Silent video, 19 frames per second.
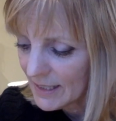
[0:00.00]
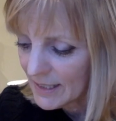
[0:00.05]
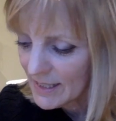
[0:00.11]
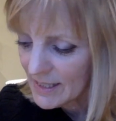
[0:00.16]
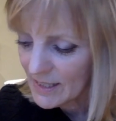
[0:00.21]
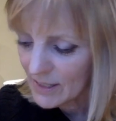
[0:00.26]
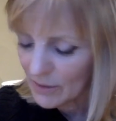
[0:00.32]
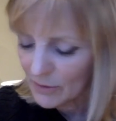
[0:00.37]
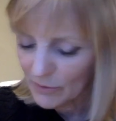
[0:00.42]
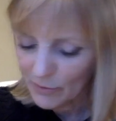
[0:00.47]

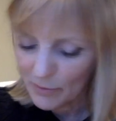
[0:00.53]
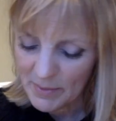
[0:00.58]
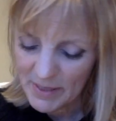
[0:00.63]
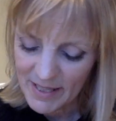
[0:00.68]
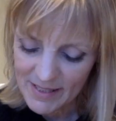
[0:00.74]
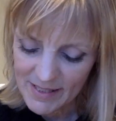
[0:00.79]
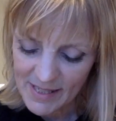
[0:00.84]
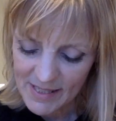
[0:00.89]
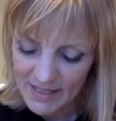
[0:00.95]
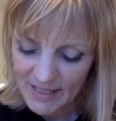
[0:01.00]
So for me,
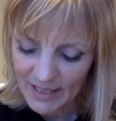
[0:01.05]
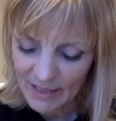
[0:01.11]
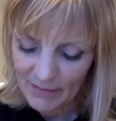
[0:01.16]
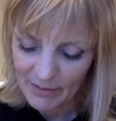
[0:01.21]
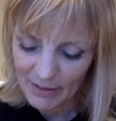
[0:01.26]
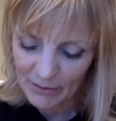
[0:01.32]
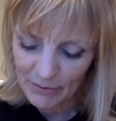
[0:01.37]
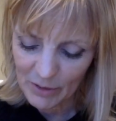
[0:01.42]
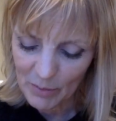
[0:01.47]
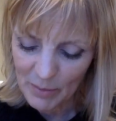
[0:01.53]
it's, it's kind of, I
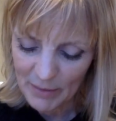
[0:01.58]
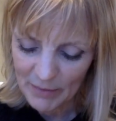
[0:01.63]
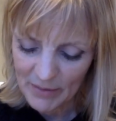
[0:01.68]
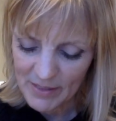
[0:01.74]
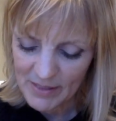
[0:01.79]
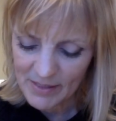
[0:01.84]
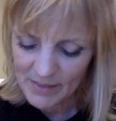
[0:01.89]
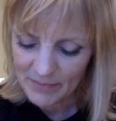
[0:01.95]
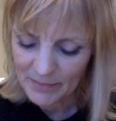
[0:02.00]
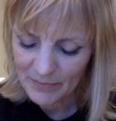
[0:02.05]
don't know about
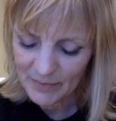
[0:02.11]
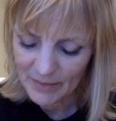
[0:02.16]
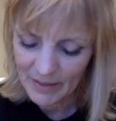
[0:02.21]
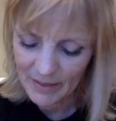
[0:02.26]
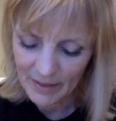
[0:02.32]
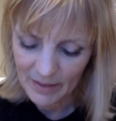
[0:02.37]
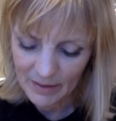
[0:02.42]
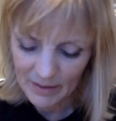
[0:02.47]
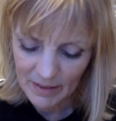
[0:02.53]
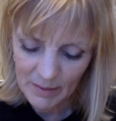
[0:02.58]
this
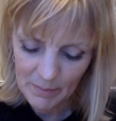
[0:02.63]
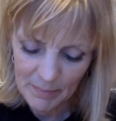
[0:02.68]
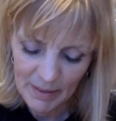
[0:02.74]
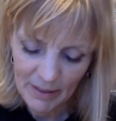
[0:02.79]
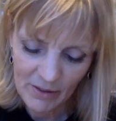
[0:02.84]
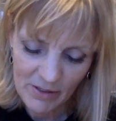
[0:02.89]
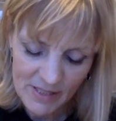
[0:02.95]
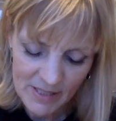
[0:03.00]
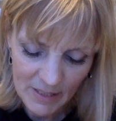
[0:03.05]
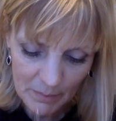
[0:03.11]
uh,
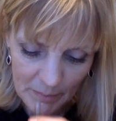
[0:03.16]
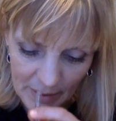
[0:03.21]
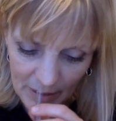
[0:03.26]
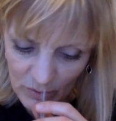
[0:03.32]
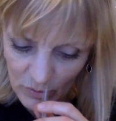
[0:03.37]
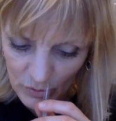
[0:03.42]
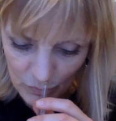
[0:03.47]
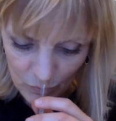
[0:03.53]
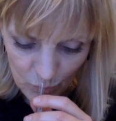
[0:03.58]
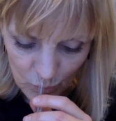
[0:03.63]
comparison,
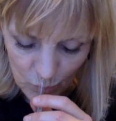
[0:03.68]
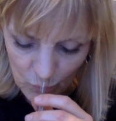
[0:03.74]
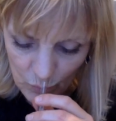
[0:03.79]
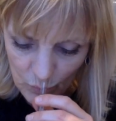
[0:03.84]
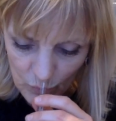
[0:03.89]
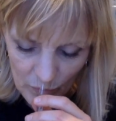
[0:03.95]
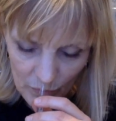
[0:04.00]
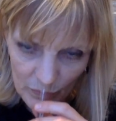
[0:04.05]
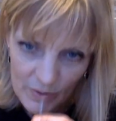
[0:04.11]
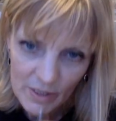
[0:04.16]
but
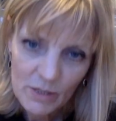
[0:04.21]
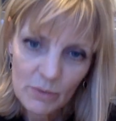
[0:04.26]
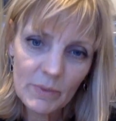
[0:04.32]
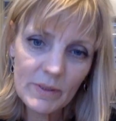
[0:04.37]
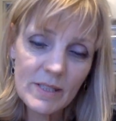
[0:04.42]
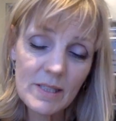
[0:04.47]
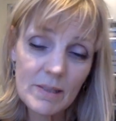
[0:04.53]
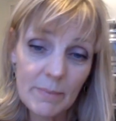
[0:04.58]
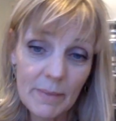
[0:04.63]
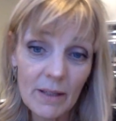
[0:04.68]
this one
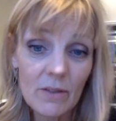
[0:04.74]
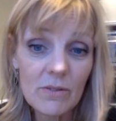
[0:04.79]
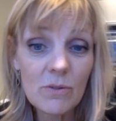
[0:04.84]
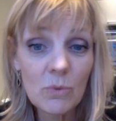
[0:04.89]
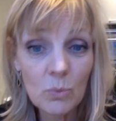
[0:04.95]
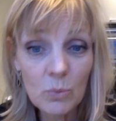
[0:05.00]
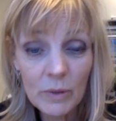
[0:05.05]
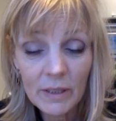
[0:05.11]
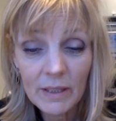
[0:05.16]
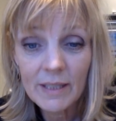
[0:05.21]
smells
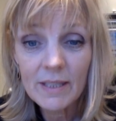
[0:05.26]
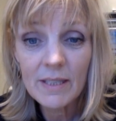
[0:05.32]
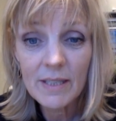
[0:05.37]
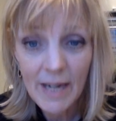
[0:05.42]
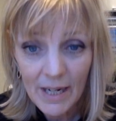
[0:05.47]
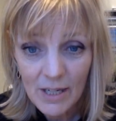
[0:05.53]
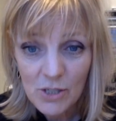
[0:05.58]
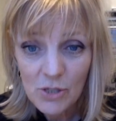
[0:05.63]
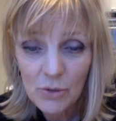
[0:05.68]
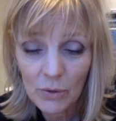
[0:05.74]
really
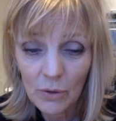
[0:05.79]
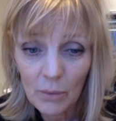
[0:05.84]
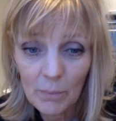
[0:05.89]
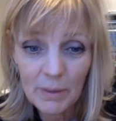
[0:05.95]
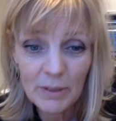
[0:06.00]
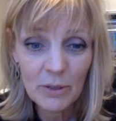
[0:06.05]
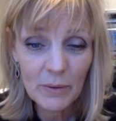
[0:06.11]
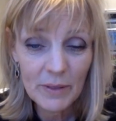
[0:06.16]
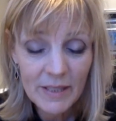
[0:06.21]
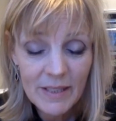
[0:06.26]
natural,
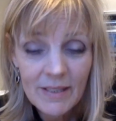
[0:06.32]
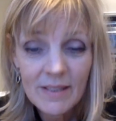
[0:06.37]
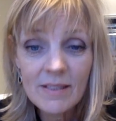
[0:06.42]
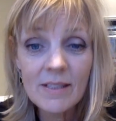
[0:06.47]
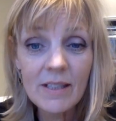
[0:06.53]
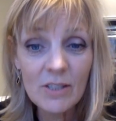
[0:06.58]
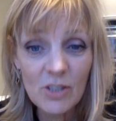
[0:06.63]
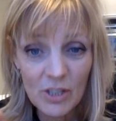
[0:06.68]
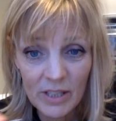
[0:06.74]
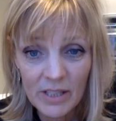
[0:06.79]
but there is
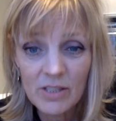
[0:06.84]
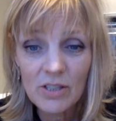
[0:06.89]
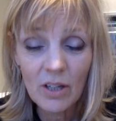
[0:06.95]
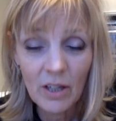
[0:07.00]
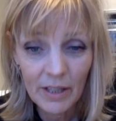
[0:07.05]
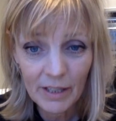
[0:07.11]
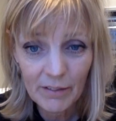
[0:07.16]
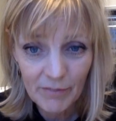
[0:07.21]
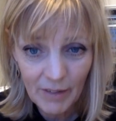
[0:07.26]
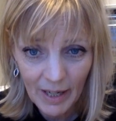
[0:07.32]
a gin and
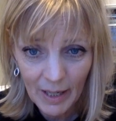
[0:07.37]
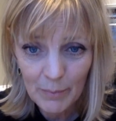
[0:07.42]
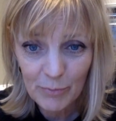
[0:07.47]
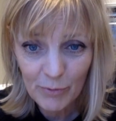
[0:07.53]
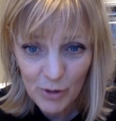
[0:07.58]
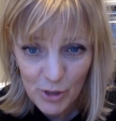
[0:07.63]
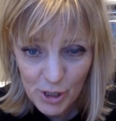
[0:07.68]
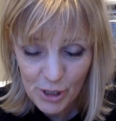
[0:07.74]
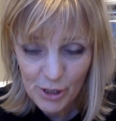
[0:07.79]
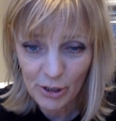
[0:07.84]
tonic vibe
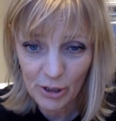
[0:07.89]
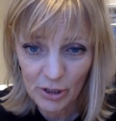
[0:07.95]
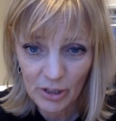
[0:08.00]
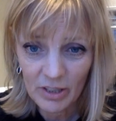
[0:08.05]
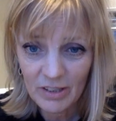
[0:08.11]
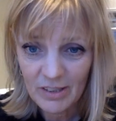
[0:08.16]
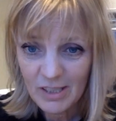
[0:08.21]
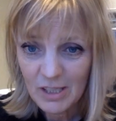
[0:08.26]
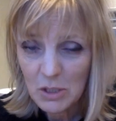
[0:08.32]
for sure.